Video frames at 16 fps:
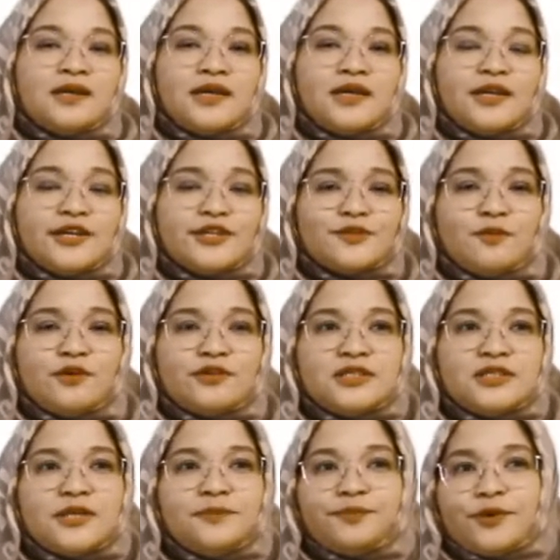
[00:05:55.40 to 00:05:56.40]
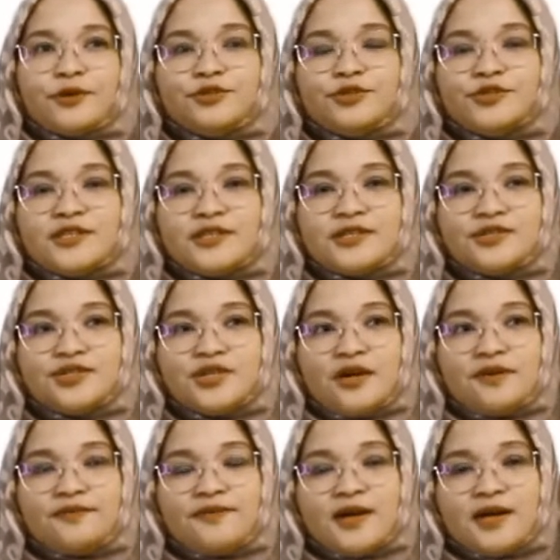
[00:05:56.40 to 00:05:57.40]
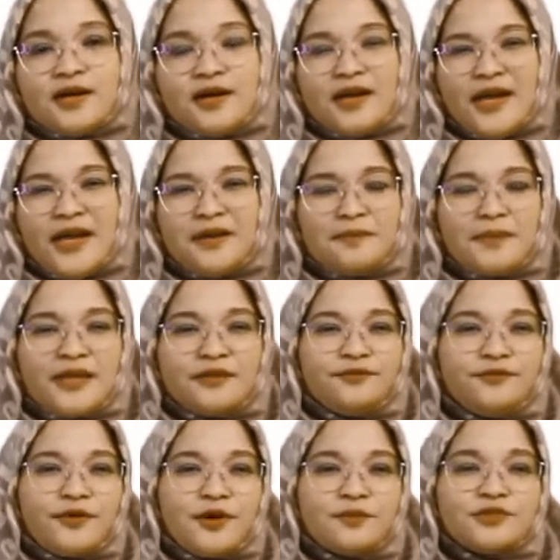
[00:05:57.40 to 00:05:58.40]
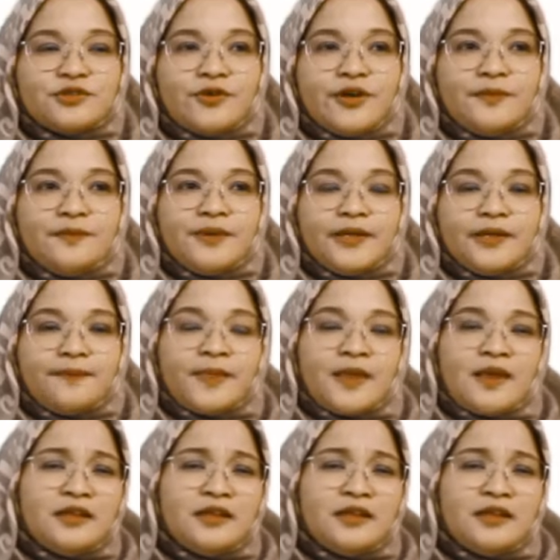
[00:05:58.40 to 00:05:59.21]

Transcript: It is mostly produced in Java and made from soybean.